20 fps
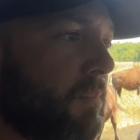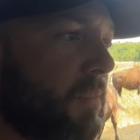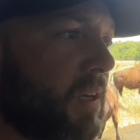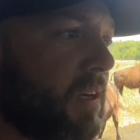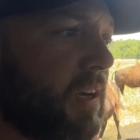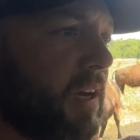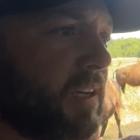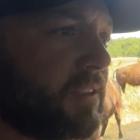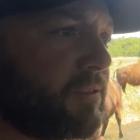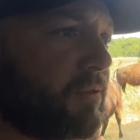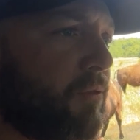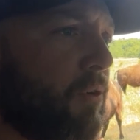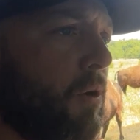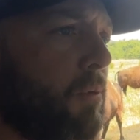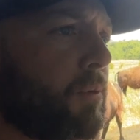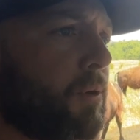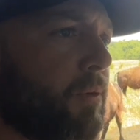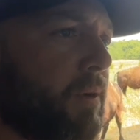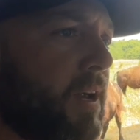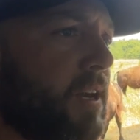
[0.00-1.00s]
as a
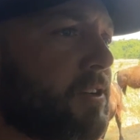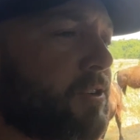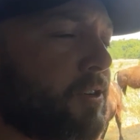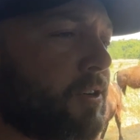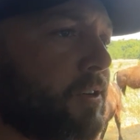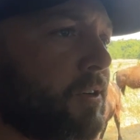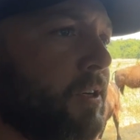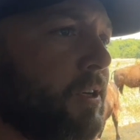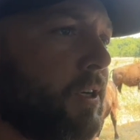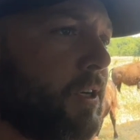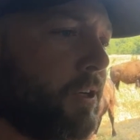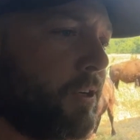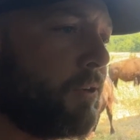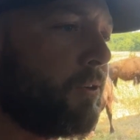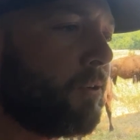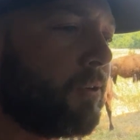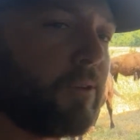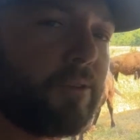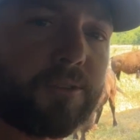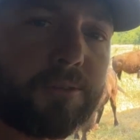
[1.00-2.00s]
farmer rancher,
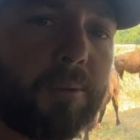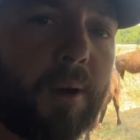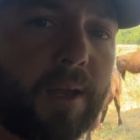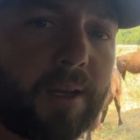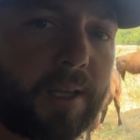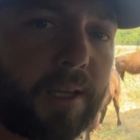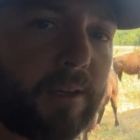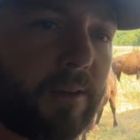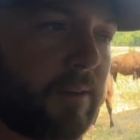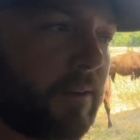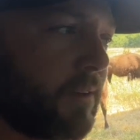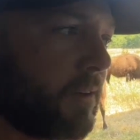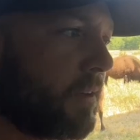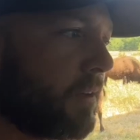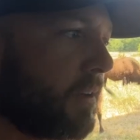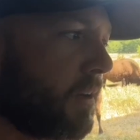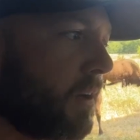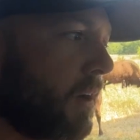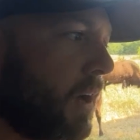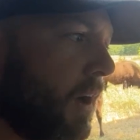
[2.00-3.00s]
you lose money.
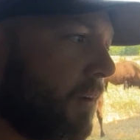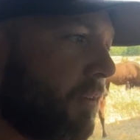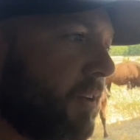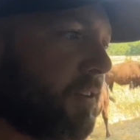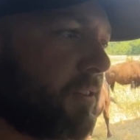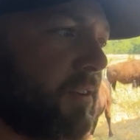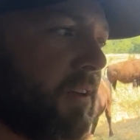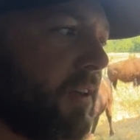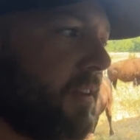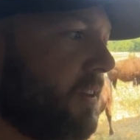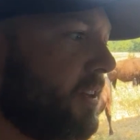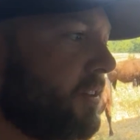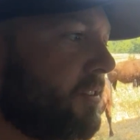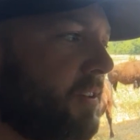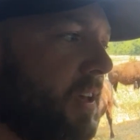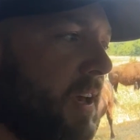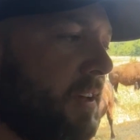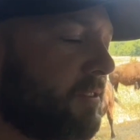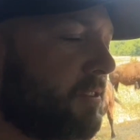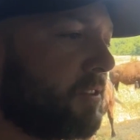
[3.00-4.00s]
Obviously, and this
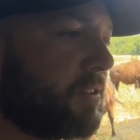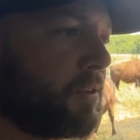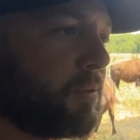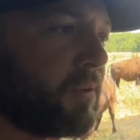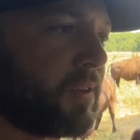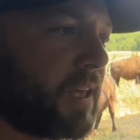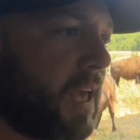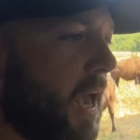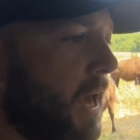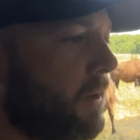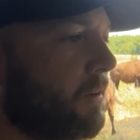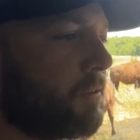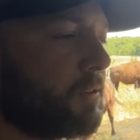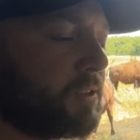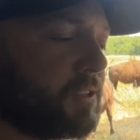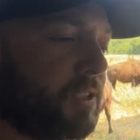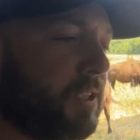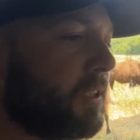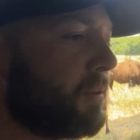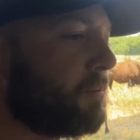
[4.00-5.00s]
has to do with cattle,
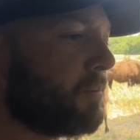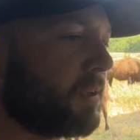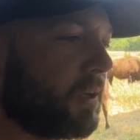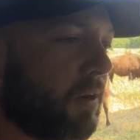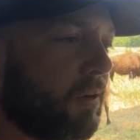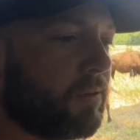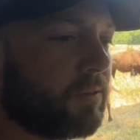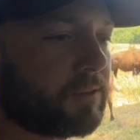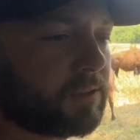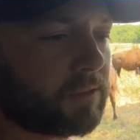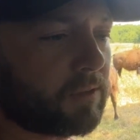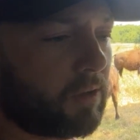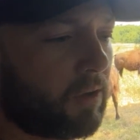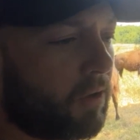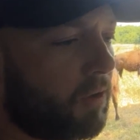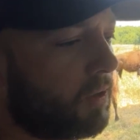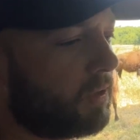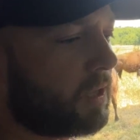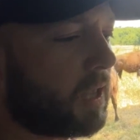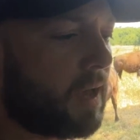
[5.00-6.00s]
sheep, goats,
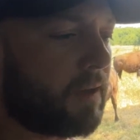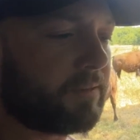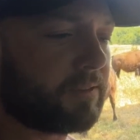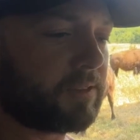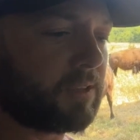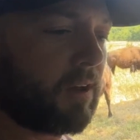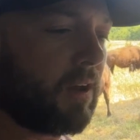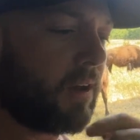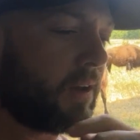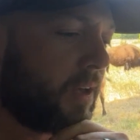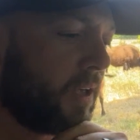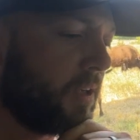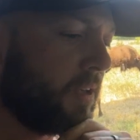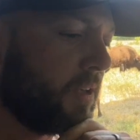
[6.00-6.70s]
all livestock.